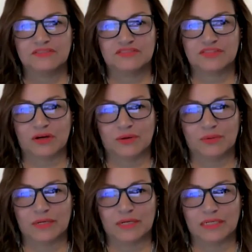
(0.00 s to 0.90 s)

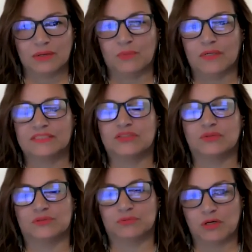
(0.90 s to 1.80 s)
So, and I want to
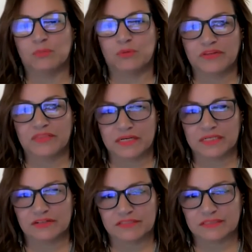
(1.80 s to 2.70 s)
grow more in that
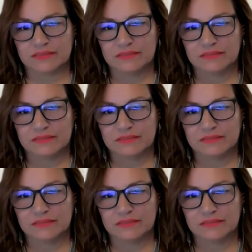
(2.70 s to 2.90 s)
area.